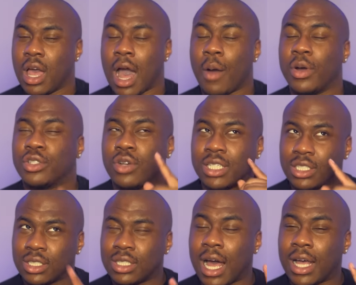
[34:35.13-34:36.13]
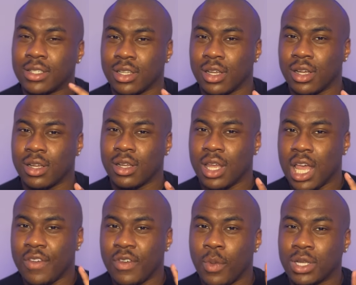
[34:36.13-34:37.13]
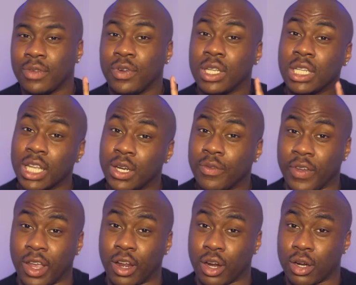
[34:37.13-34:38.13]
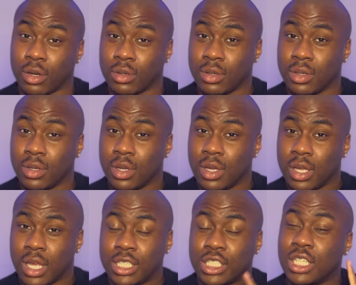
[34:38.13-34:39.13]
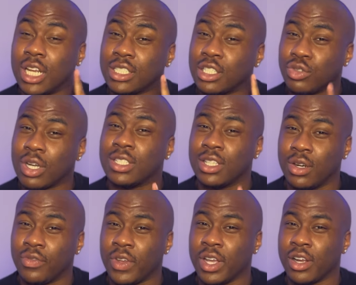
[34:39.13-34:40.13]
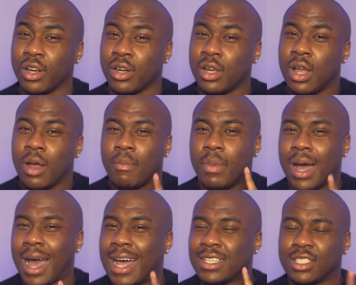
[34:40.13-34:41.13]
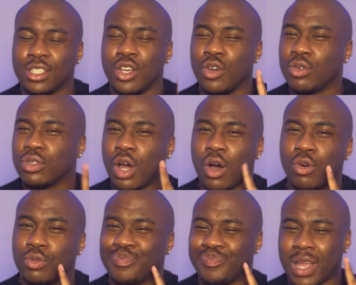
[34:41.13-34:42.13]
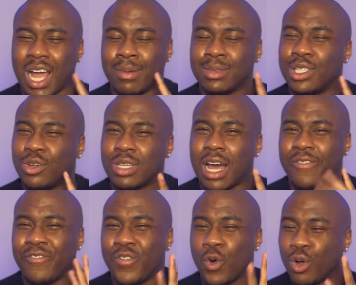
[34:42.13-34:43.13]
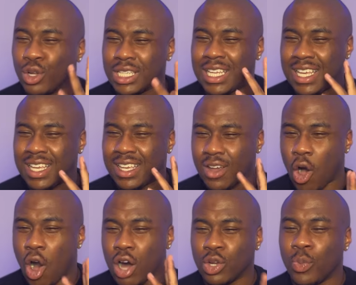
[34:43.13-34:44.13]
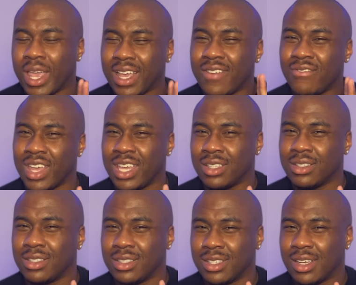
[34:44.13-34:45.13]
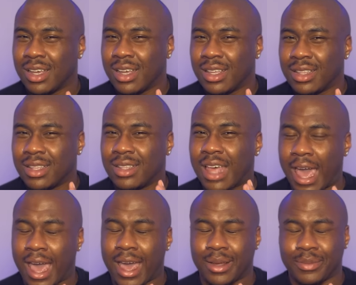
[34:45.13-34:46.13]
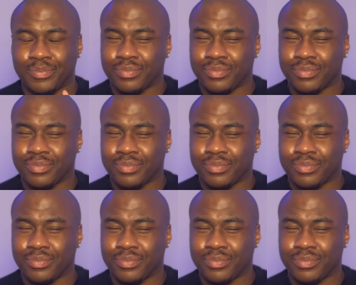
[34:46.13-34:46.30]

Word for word: I would trust Sansa if it wasn't for Littlefinger. And she doesn't trust Littlefinger, but I still don't, I'm still not fully all the way convinced that